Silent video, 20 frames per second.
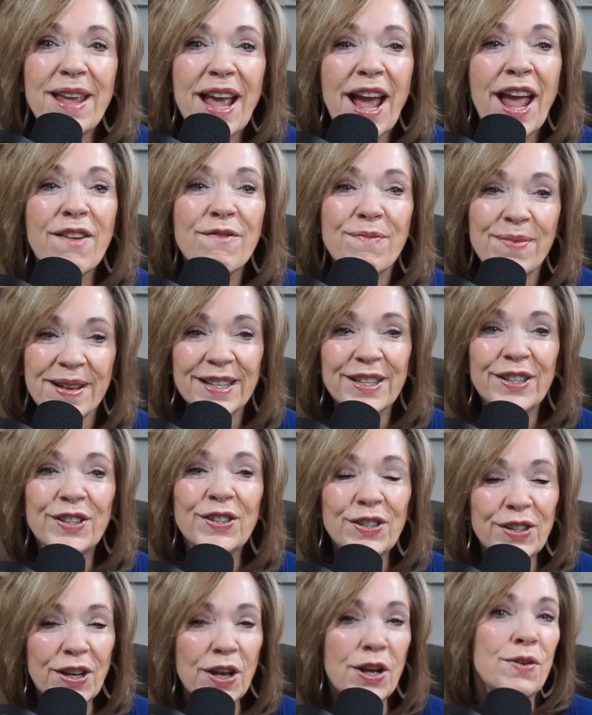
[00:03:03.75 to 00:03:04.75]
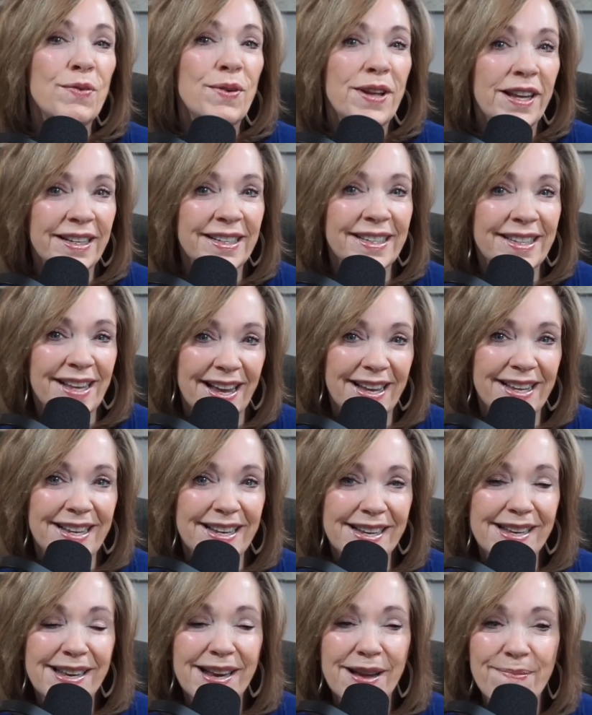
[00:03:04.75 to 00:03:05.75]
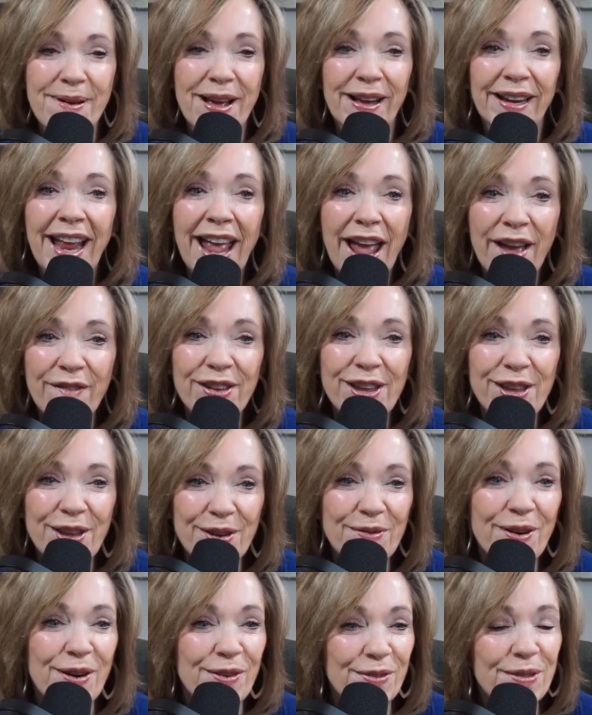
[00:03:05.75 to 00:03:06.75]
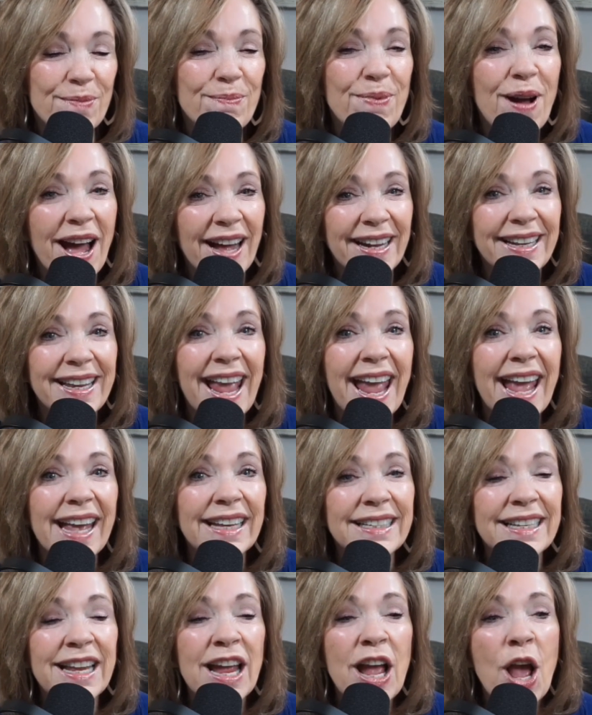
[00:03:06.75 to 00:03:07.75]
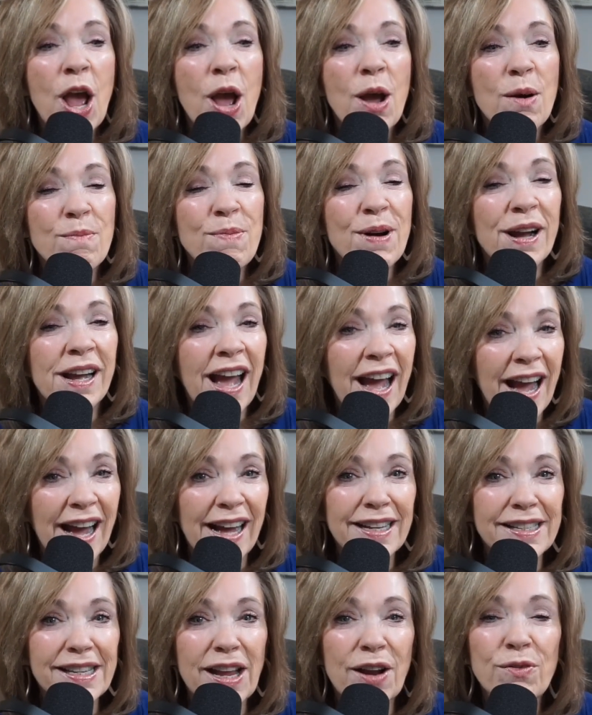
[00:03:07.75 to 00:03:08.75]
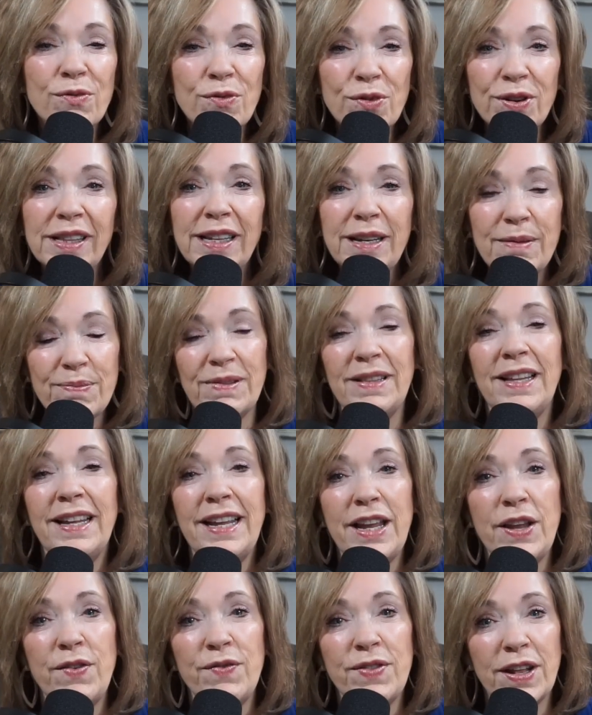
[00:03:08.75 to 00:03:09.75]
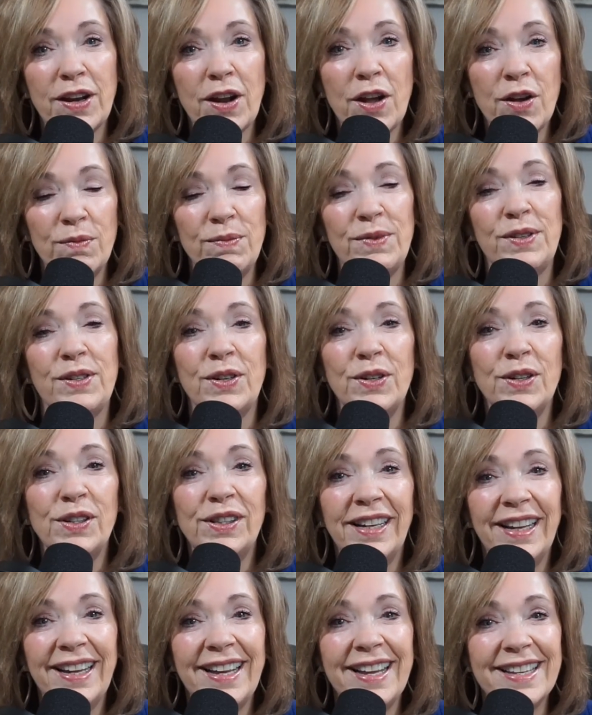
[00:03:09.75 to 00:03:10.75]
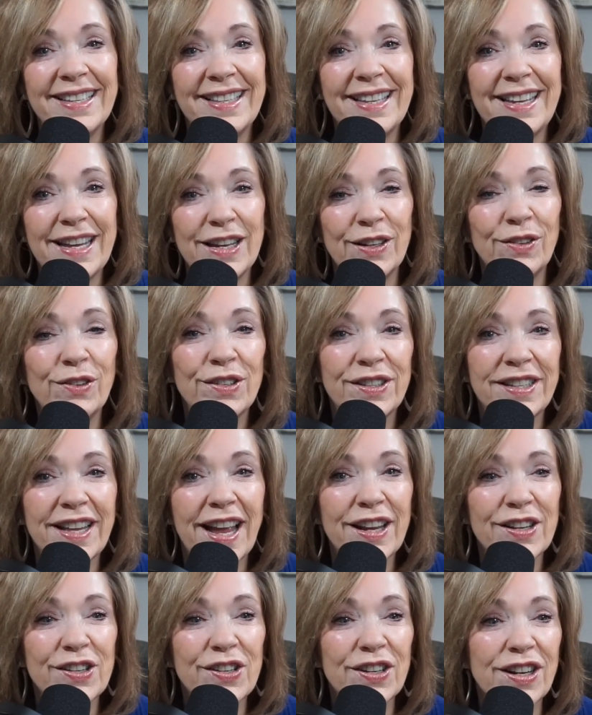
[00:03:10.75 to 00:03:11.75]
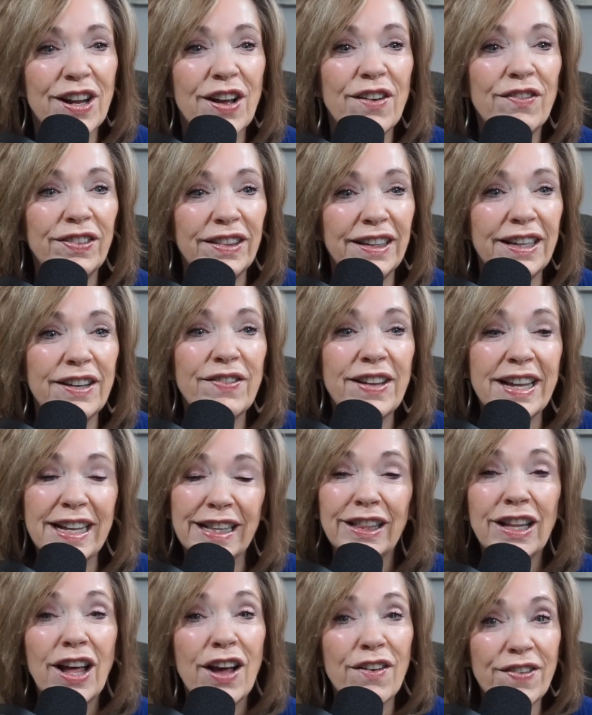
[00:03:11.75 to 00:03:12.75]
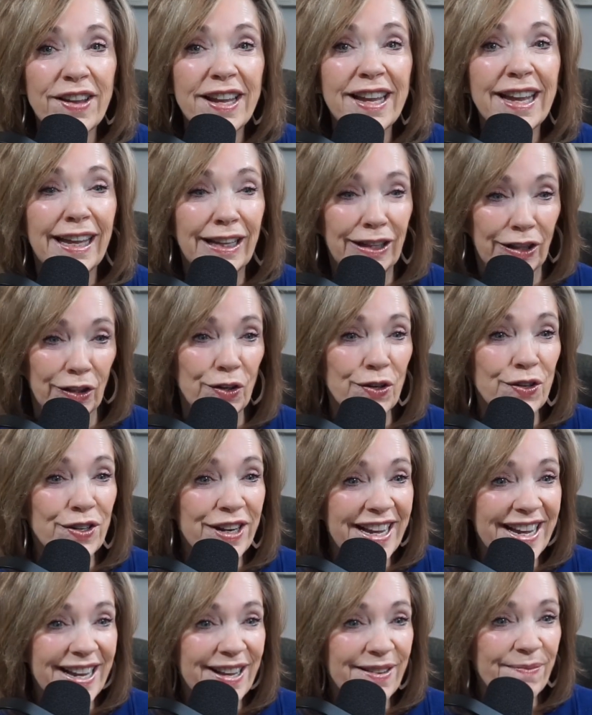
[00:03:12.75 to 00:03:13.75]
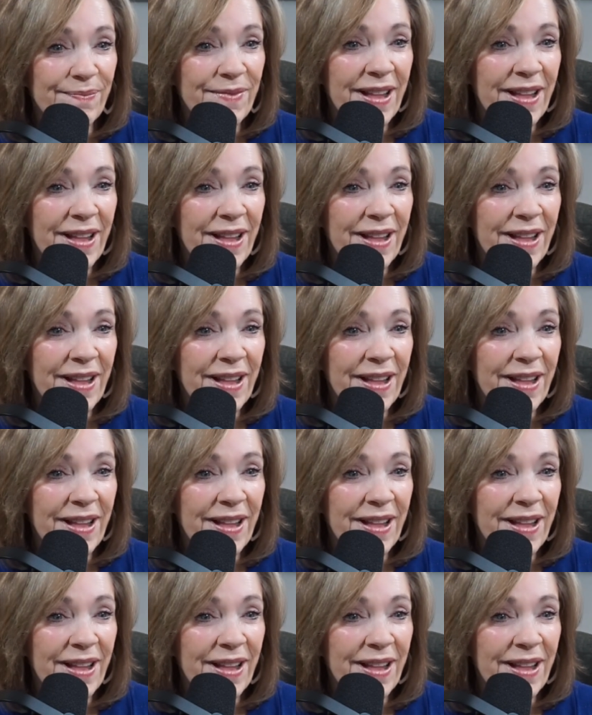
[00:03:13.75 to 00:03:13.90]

I have been so excited about having you on the podcast because I really believe that homeschooling is the intersection of living, loving, and learning.